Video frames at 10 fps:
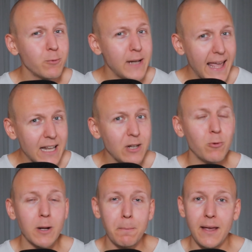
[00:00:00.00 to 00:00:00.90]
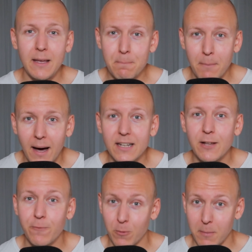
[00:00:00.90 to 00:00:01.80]
would anyone pay money
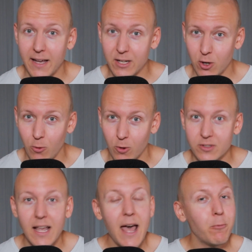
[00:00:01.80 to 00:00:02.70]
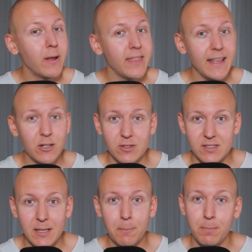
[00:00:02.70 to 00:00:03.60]
for my course when they could
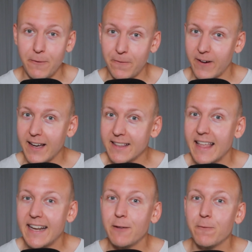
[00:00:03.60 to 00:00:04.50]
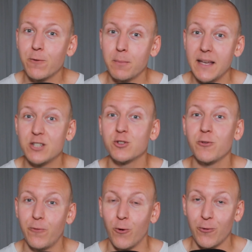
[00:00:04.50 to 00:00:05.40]
simply find that information
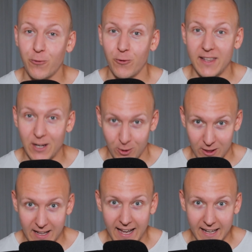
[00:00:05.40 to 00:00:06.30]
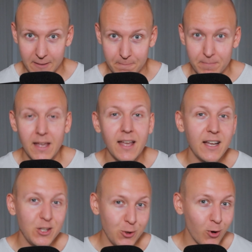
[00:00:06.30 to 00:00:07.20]
for free online.
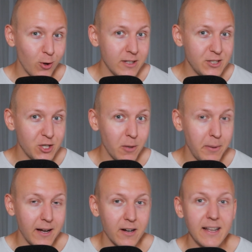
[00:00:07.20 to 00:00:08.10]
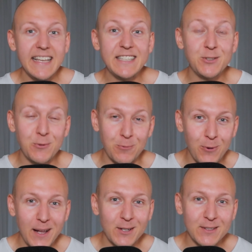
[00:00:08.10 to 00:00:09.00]
Your only job here is to
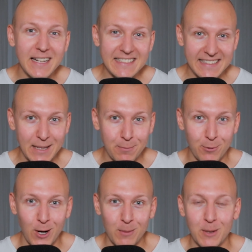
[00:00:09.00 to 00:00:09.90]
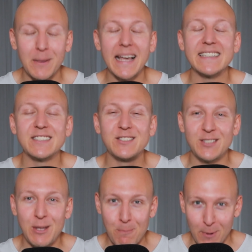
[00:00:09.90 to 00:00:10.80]
recognize that problem and
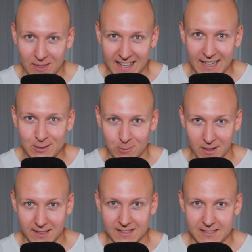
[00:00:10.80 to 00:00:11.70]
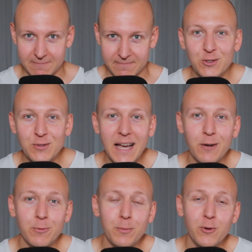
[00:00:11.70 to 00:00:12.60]
sympathize with it. So now
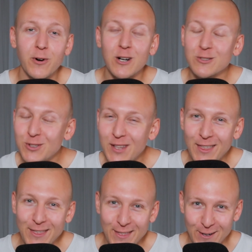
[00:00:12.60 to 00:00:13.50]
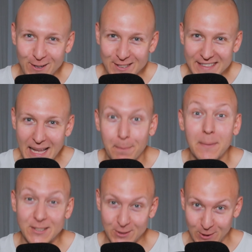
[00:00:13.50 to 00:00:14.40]
we move on to the third
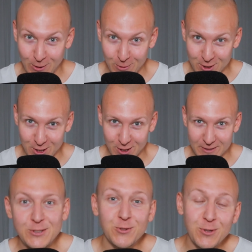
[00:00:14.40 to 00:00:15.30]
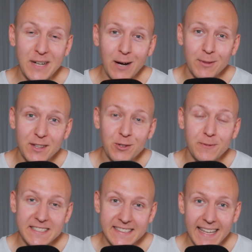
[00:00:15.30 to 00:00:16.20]
step, solution. So now that you've
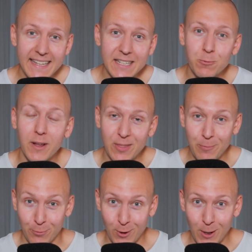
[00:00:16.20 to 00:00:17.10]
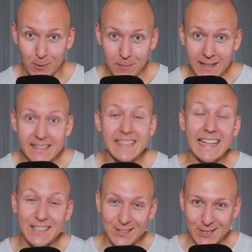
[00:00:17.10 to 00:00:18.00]
stated what the problem is
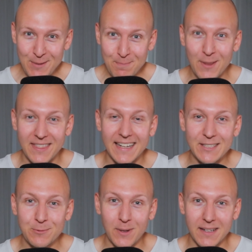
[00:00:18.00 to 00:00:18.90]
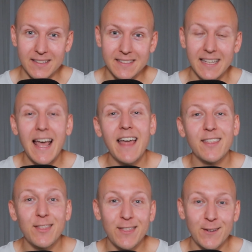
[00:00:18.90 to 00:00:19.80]
and sympathized with it,
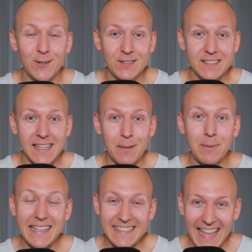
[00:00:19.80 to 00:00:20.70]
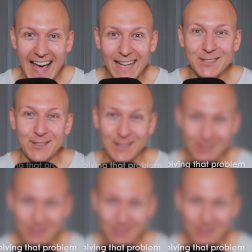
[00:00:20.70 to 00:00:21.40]
the third step is actually